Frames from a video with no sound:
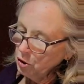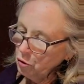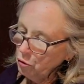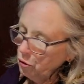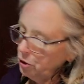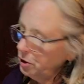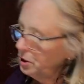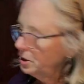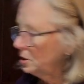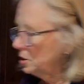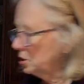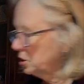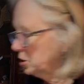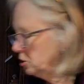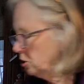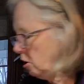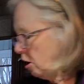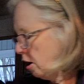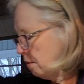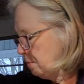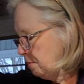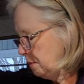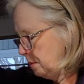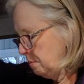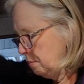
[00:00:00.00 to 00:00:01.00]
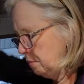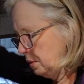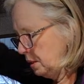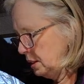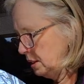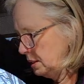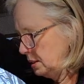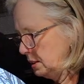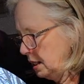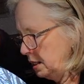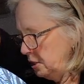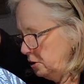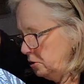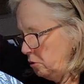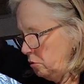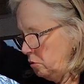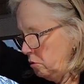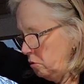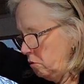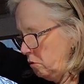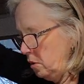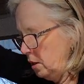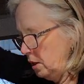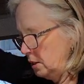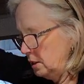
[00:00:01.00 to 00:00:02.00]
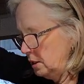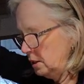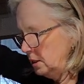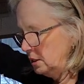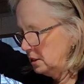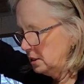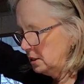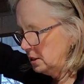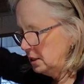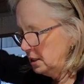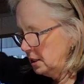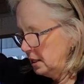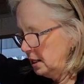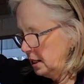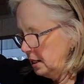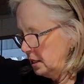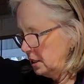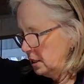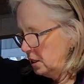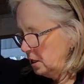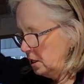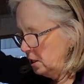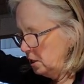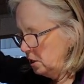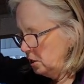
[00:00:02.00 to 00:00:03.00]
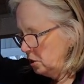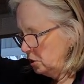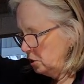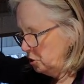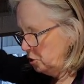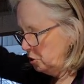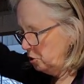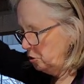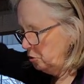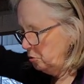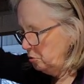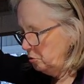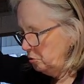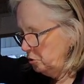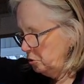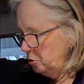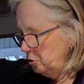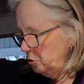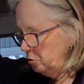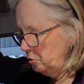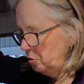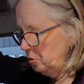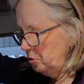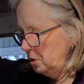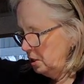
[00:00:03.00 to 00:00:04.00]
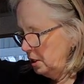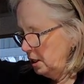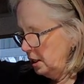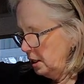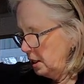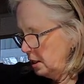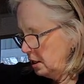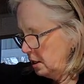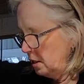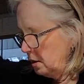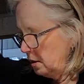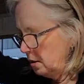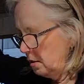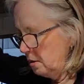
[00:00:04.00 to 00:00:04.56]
going to stop it because I don't want this to get too thick.